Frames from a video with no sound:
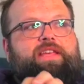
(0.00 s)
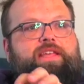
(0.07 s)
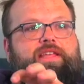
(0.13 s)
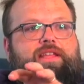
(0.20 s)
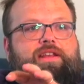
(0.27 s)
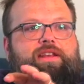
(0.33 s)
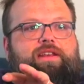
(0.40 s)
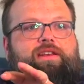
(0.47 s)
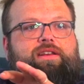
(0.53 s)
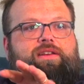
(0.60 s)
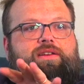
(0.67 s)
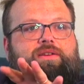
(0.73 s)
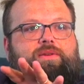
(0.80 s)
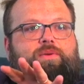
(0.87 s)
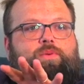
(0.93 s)
in
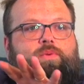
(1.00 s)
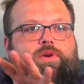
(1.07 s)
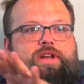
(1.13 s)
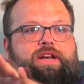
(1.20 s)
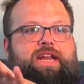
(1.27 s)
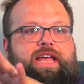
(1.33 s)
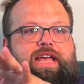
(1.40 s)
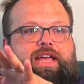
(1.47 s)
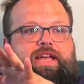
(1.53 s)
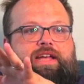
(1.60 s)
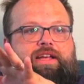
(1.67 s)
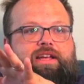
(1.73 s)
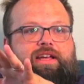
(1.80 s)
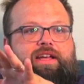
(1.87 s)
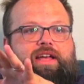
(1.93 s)
one
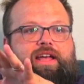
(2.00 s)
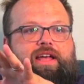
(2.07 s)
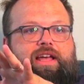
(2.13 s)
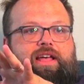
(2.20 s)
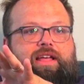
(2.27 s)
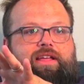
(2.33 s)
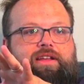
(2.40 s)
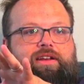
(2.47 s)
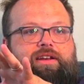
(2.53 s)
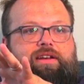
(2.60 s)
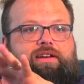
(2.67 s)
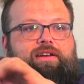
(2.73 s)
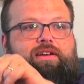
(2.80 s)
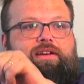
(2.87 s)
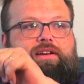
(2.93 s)
day
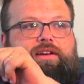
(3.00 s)
and